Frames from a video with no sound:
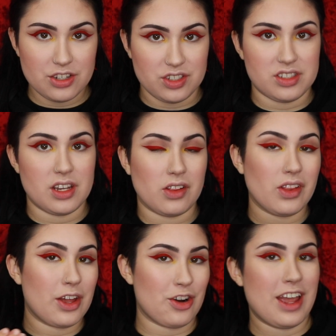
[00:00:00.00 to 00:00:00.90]
just did a
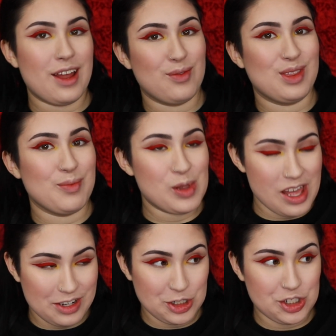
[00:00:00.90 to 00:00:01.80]
lighter hand with the
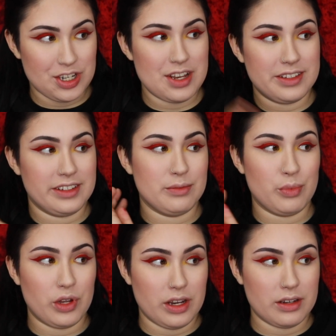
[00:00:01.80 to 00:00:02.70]
blush and didn't
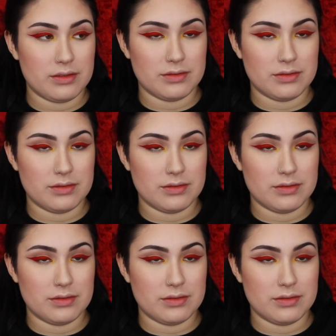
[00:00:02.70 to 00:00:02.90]
put it